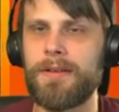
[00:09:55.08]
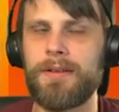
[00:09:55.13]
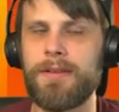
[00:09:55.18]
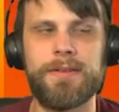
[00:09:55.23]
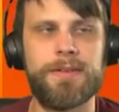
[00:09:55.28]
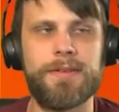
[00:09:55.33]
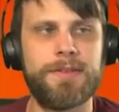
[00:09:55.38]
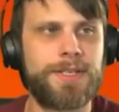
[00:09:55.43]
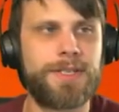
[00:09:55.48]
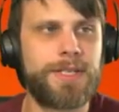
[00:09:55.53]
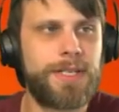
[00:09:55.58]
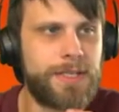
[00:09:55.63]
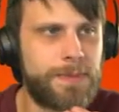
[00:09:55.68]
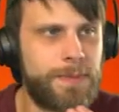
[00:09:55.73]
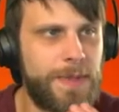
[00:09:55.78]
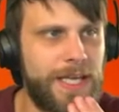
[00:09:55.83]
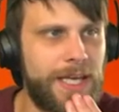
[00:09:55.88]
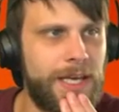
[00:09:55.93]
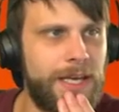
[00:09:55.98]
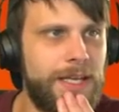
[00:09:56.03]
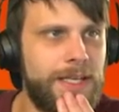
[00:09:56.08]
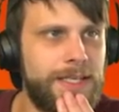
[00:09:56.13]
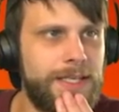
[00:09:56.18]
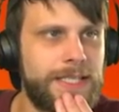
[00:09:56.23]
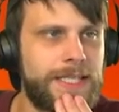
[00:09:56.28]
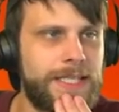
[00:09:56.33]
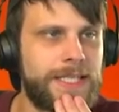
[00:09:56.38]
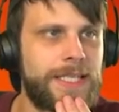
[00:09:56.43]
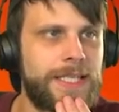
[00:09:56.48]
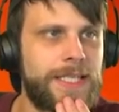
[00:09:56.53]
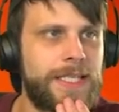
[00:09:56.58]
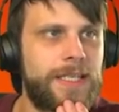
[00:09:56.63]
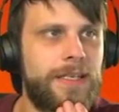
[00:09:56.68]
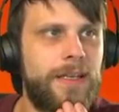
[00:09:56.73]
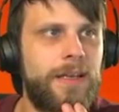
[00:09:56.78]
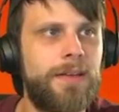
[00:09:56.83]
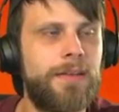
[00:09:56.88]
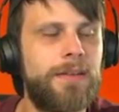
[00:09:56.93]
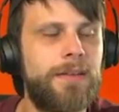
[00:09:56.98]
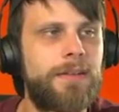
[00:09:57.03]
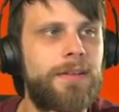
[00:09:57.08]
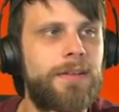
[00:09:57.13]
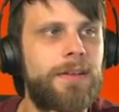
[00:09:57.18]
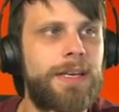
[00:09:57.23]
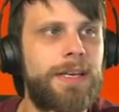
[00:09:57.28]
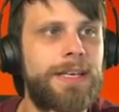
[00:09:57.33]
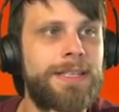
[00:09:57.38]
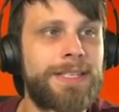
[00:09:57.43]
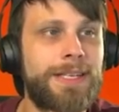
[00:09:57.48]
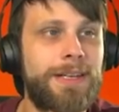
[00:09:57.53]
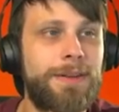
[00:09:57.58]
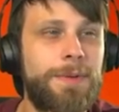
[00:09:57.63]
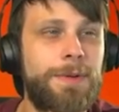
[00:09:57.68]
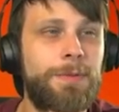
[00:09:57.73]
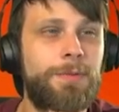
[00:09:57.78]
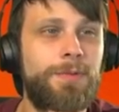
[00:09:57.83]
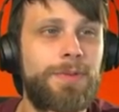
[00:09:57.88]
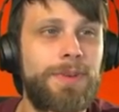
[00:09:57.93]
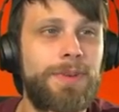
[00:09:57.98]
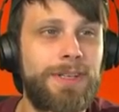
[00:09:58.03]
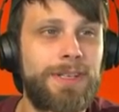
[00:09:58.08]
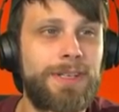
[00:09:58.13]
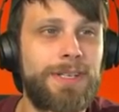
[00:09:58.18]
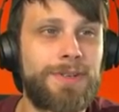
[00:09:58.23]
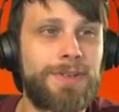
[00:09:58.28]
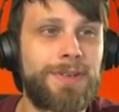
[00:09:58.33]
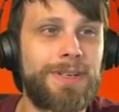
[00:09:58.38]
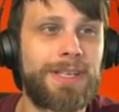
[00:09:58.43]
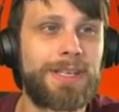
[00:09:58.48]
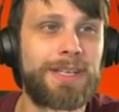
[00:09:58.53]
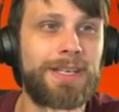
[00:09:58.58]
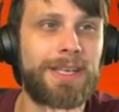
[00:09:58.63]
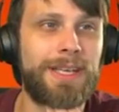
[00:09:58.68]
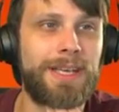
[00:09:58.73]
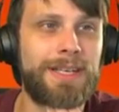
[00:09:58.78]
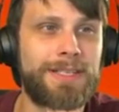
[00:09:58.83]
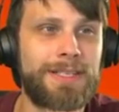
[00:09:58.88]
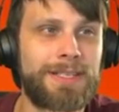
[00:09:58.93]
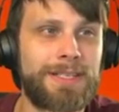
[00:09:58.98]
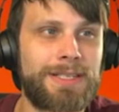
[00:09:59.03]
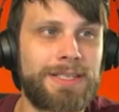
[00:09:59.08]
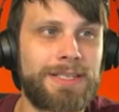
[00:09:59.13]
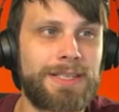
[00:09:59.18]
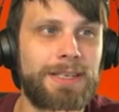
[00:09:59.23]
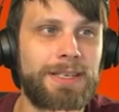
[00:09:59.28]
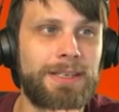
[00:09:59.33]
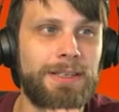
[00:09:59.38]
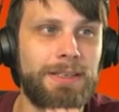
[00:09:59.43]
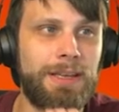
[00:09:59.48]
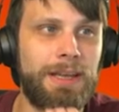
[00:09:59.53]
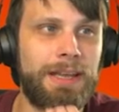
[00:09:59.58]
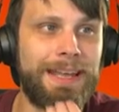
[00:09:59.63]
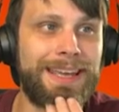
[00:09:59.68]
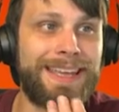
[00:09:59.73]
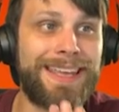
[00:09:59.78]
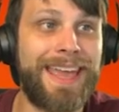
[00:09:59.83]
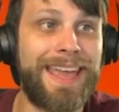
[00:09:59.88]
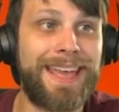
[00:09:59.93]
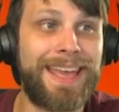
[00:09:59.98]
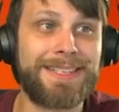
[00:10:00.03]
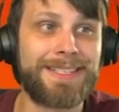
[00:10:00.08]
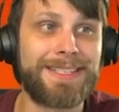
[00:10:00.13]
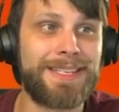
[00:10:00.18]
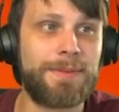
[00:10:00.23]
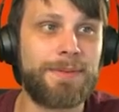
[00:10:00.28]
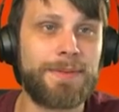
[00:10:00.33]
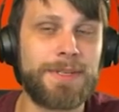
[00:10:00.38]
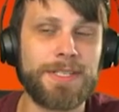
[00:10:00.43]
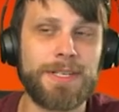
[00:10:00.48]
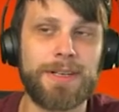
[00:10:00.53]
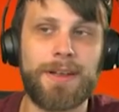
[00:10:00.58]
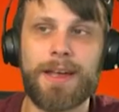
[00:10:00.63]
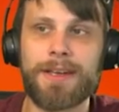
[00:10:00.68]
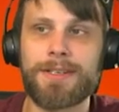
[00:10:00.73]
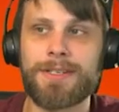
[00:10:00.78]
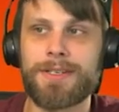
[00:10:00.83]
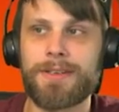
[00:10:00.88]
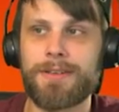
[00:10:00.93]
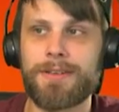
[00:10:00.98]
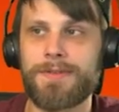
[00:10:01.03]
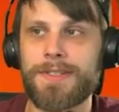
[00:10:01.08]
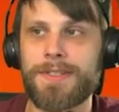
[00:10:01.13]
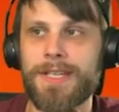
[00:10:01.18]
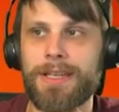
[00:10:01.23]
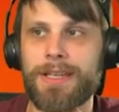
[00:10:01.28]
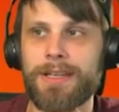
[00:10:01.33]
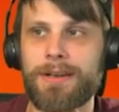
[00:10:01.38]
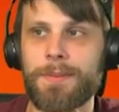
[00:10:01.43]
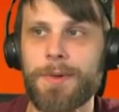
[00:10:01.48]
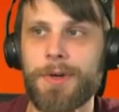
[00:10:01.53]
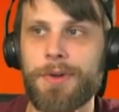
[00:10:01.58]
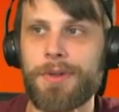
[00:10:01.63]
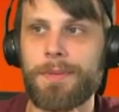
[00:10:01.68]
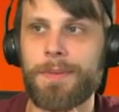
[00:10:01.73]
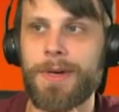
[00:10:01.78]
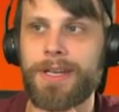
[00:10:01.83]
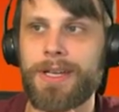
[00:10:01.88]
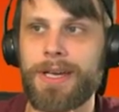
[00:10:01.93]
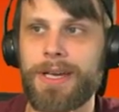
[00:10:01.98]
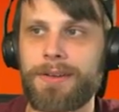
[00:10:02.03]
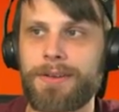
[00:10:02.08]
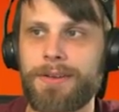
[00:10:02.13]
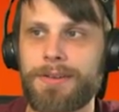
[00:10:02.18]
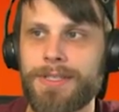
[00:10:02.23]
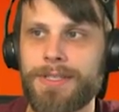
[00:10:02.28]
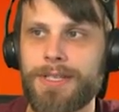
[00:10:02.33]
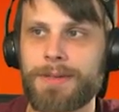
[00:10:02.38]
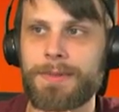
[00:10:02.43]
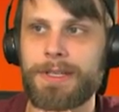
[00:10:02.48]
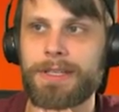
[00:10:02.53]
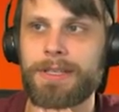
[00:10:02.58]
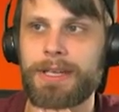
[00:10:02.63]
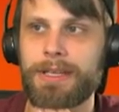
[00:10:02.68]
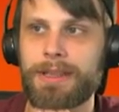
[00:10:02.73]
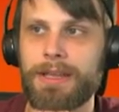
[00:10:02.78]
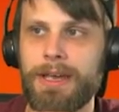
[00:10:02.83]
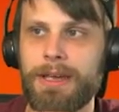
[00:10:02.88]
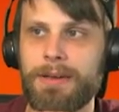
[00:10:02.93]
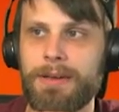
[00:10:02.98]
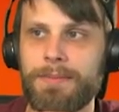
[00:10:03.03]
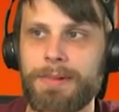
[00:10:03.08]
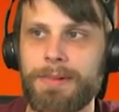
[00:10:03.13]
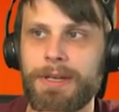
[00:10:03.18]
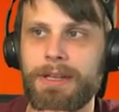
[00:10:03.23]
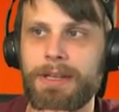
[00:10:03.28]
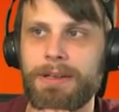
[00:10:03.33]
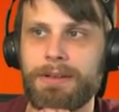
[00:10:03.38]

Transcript: just because it's gonna be really tricky to catch this thing, and I can't damage it. I should have taken a Pokemon out or something like that, but